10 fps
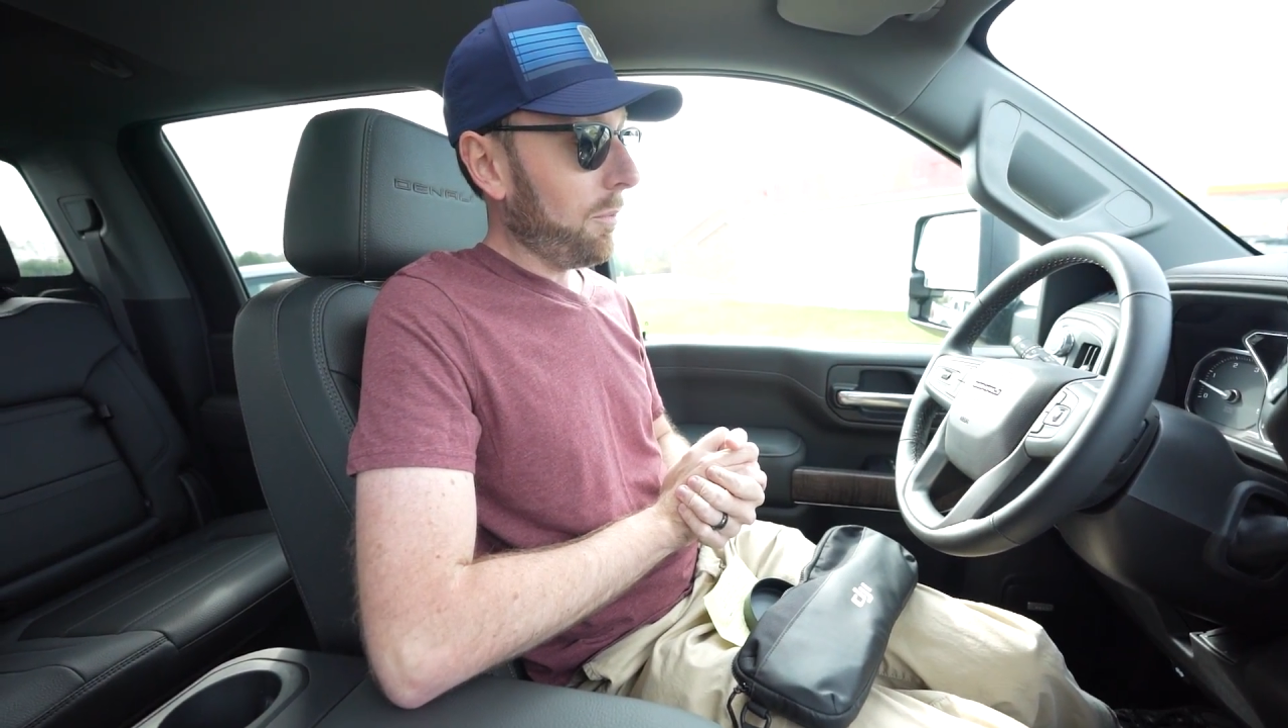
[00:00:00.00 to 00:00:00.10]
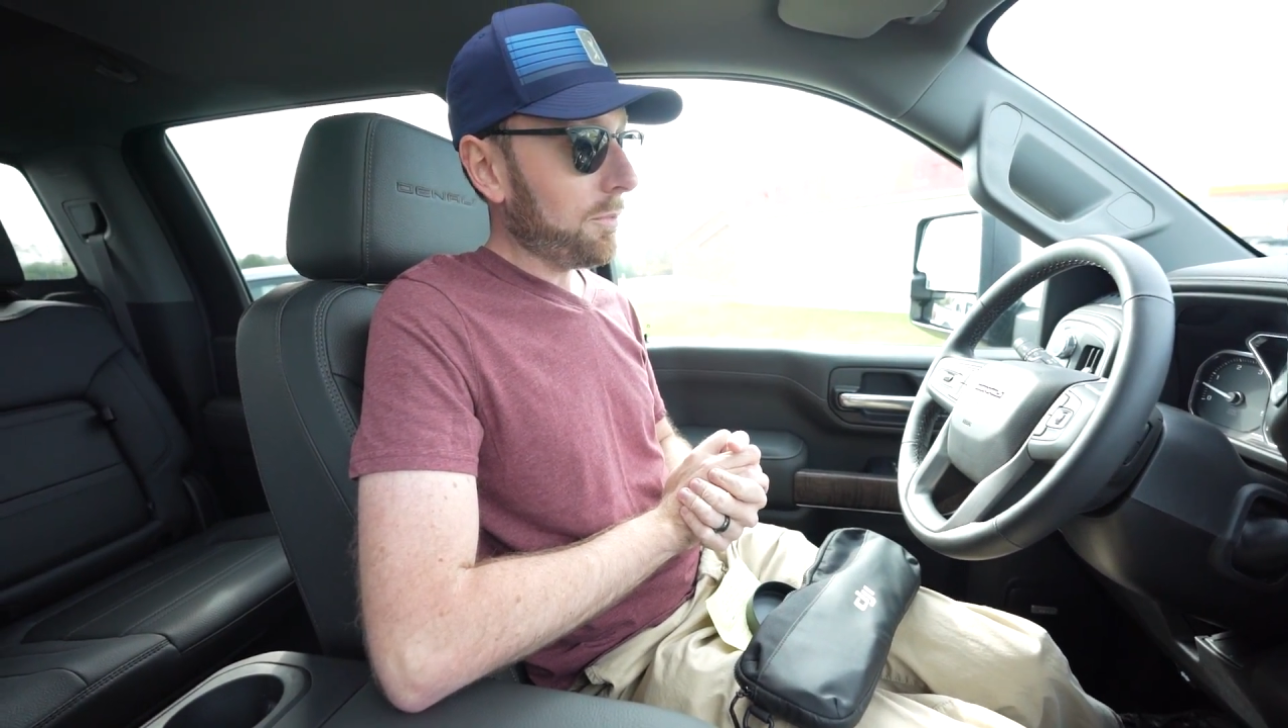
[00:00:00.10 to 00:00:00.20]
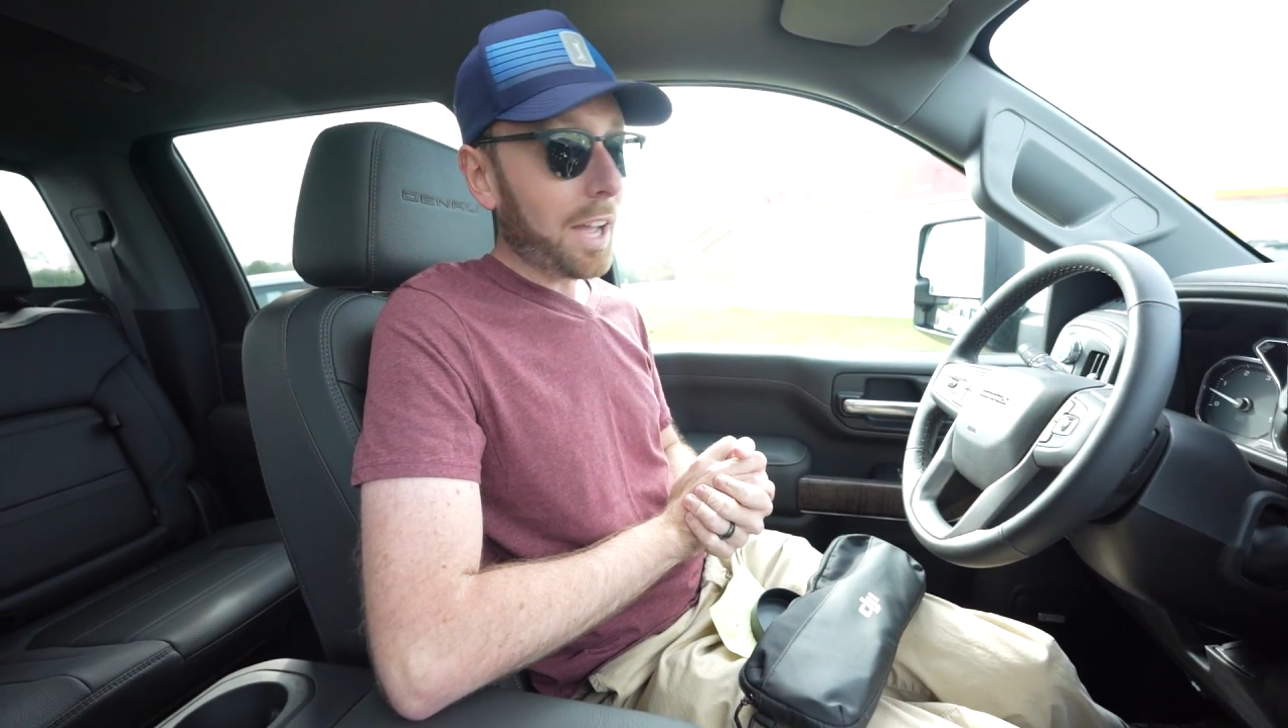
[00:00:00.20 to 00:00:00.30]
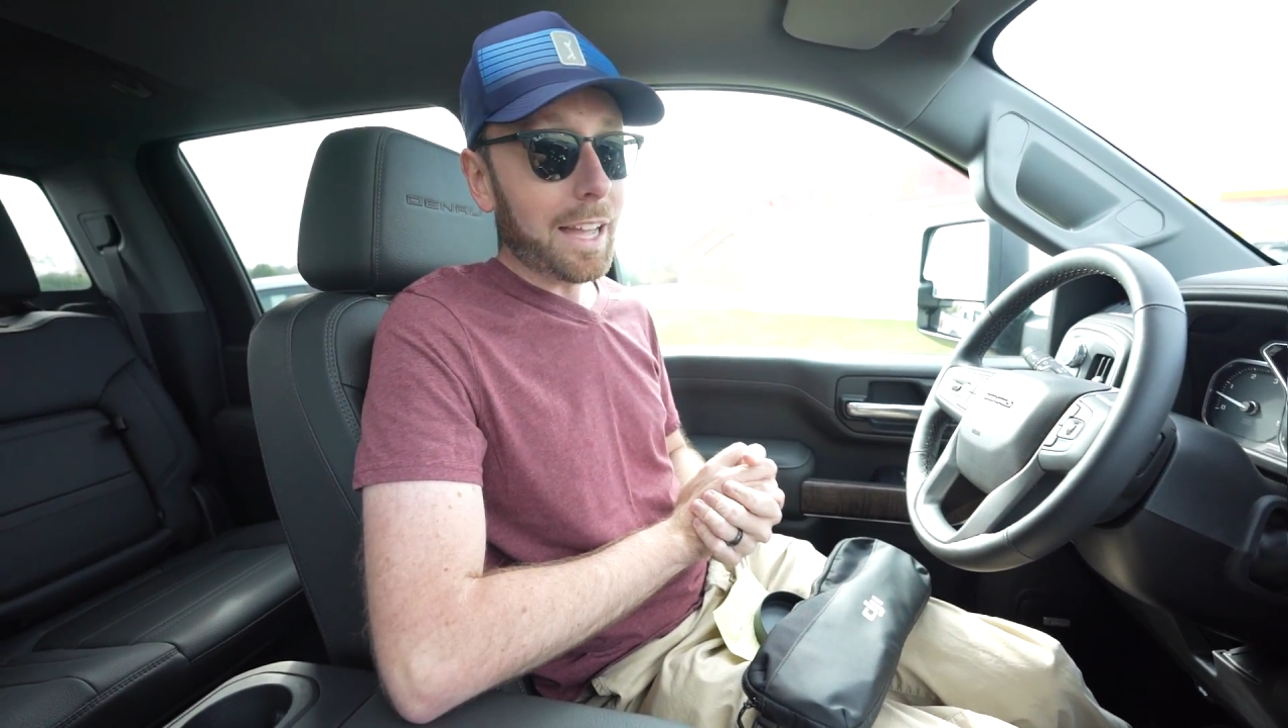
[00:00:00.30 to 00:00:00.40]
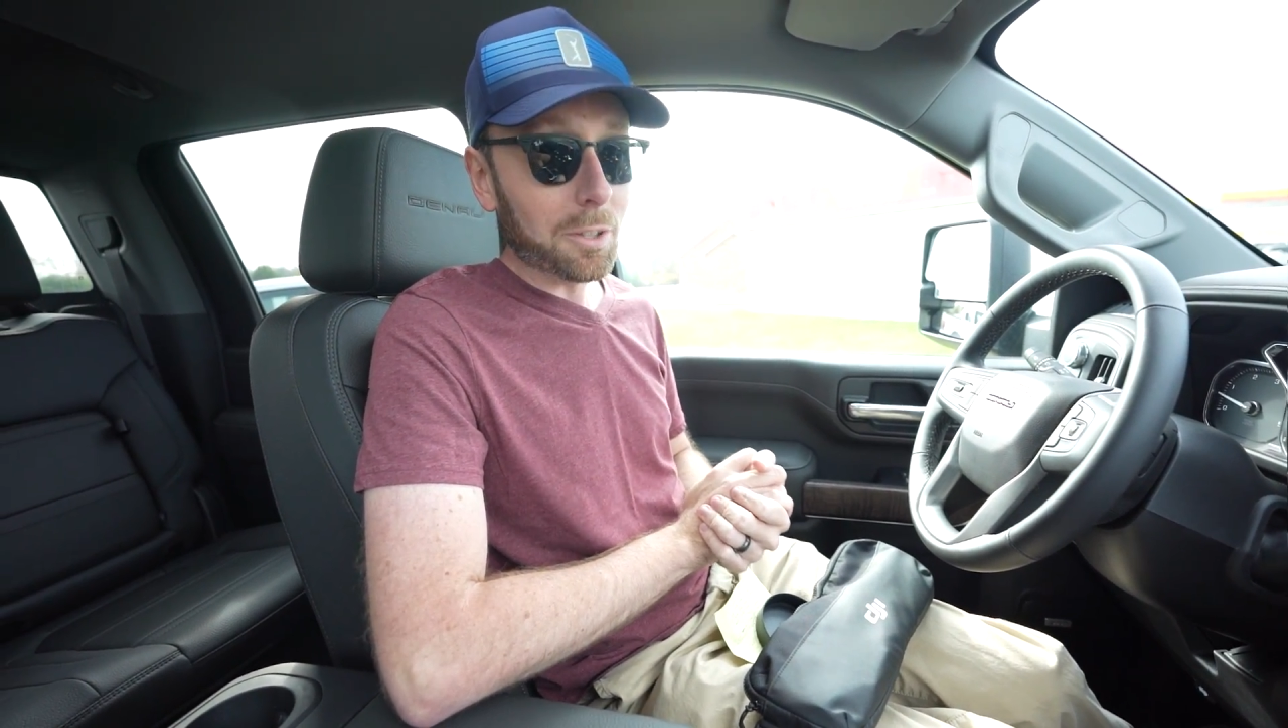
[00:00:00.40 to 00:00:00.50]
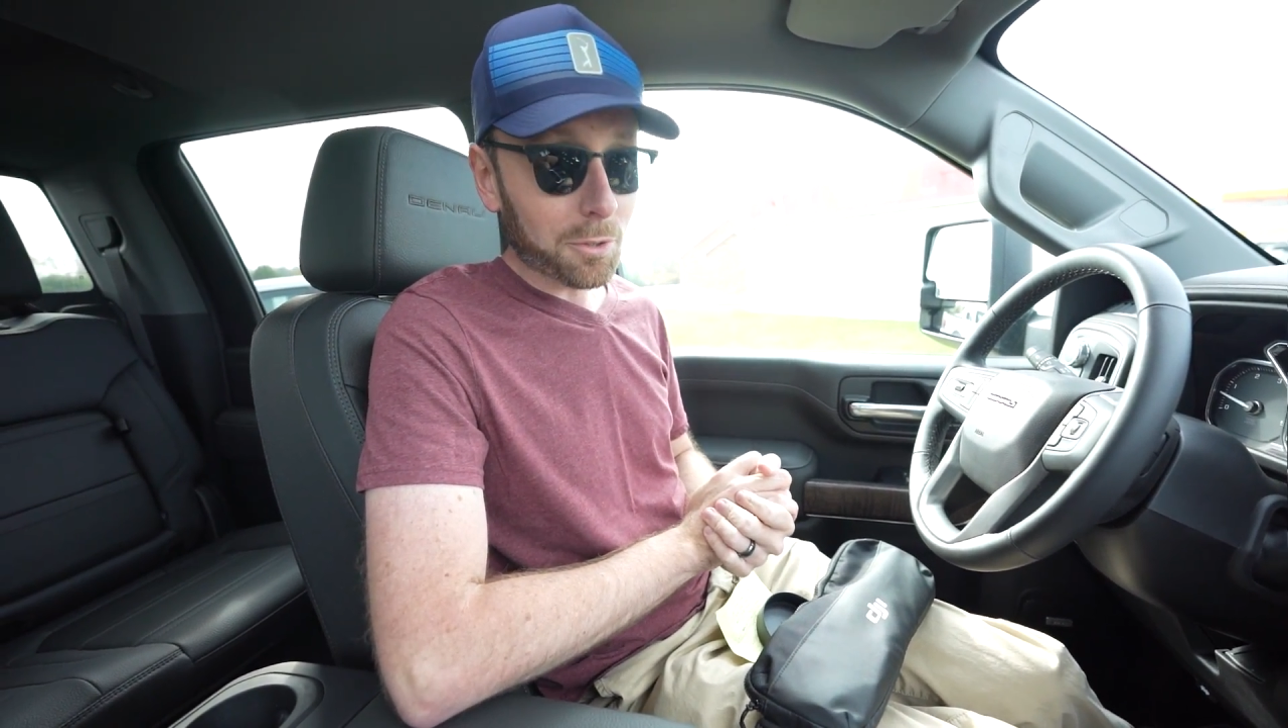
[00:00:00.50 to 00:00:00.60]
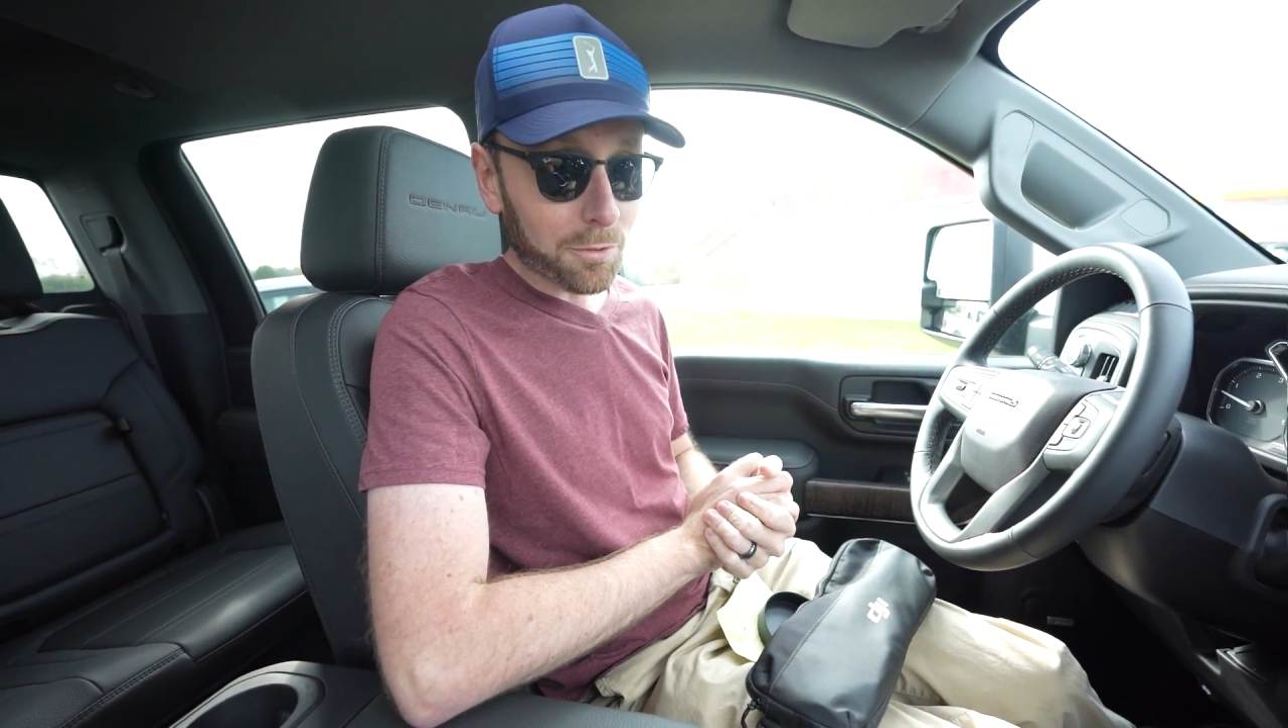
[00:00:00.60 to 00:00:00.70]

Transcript: Tyler's